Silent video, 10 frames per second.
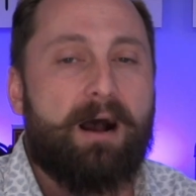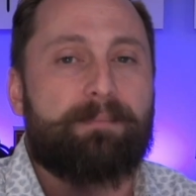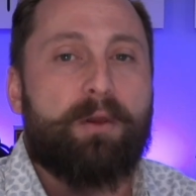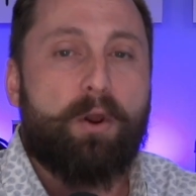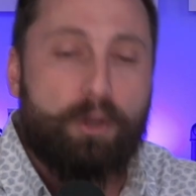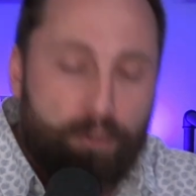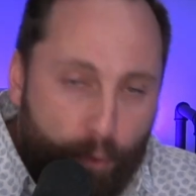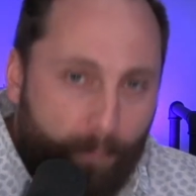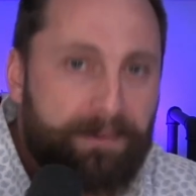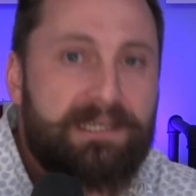up
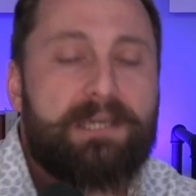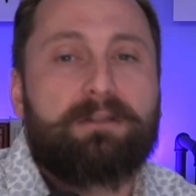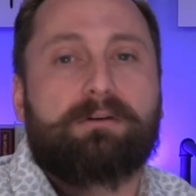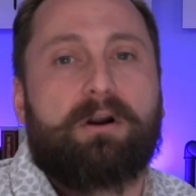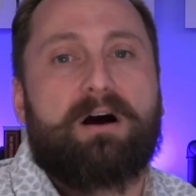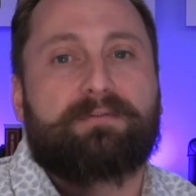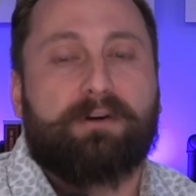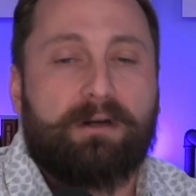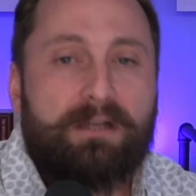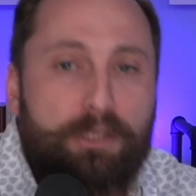your particular
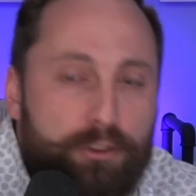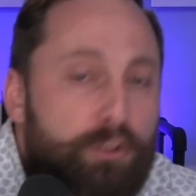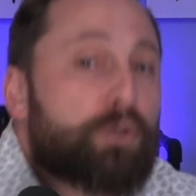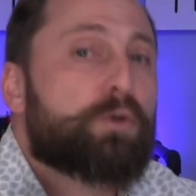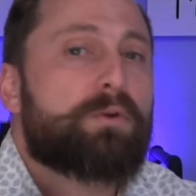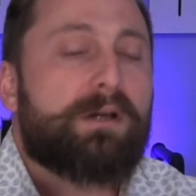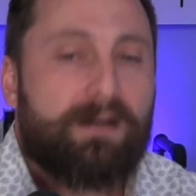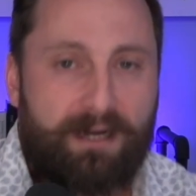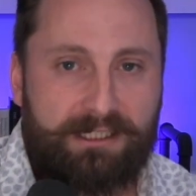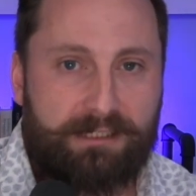offer to the
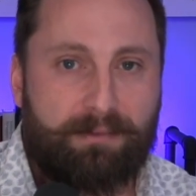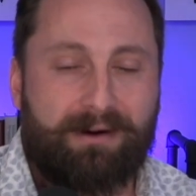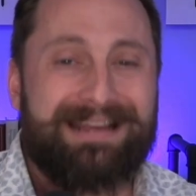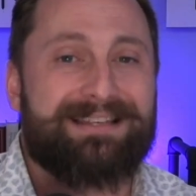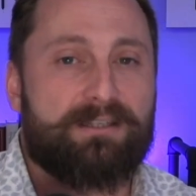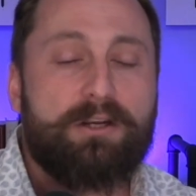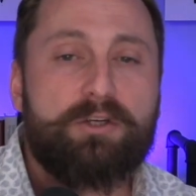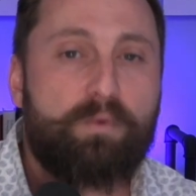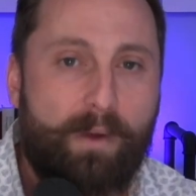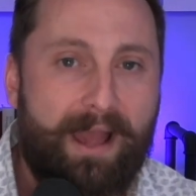customer in
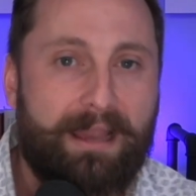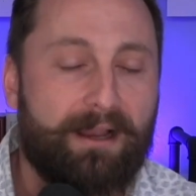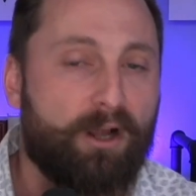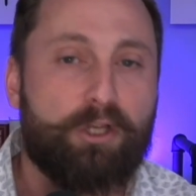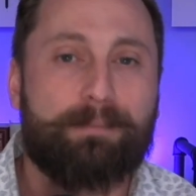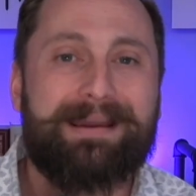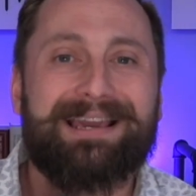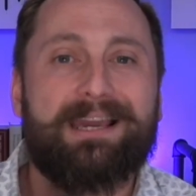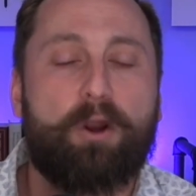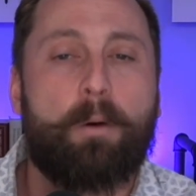such a way you're
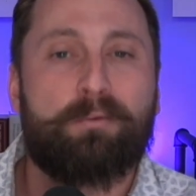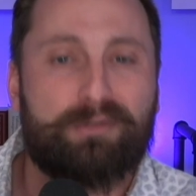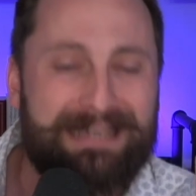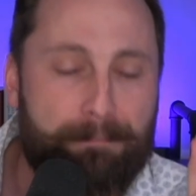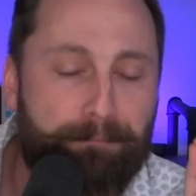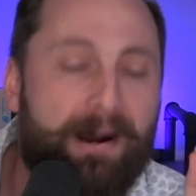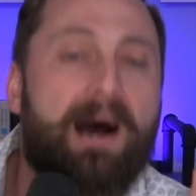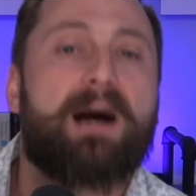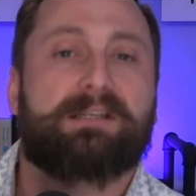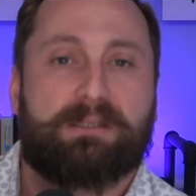making it almost
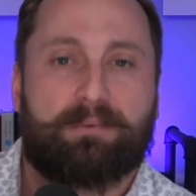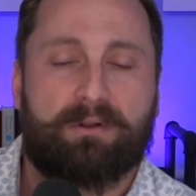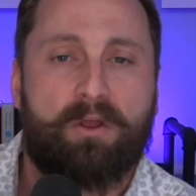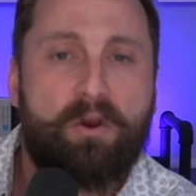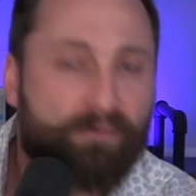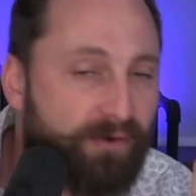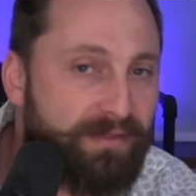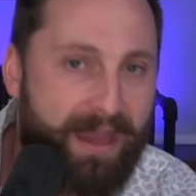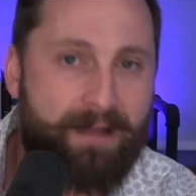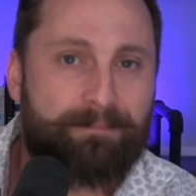impossible for
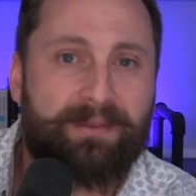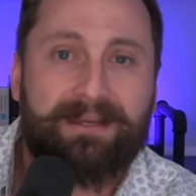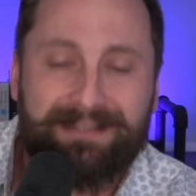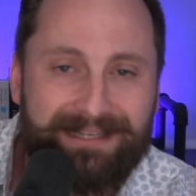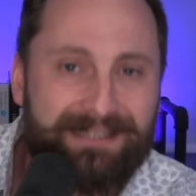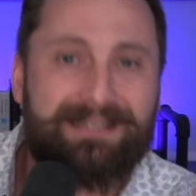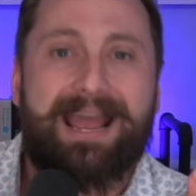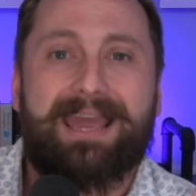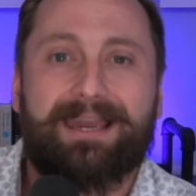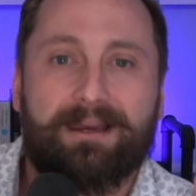them to
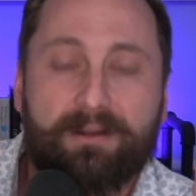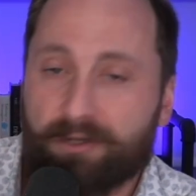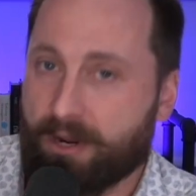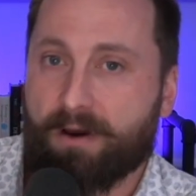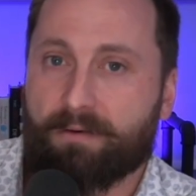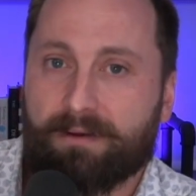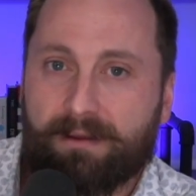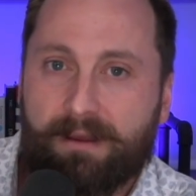say no